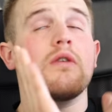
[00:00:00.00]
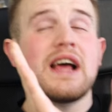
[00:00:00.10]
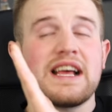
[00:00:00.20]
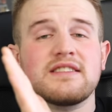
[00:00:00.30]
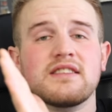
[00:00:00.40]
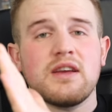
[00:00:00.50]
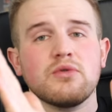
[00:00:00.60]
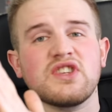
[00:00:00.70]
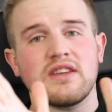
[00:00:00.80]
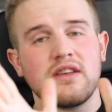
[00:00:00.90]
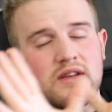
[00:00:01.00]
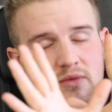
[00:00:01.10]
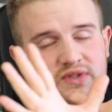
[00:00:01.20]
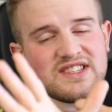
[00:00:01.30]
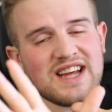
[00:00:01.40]
don't ask, it was,
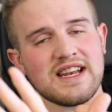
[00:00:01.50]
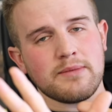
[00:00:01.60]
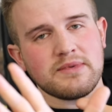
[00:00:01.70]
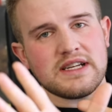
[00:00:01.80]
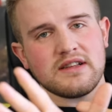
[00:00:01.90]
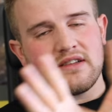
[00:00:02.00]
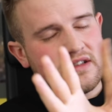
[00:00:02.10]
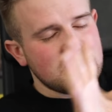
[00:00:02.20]
it was a sign up deal.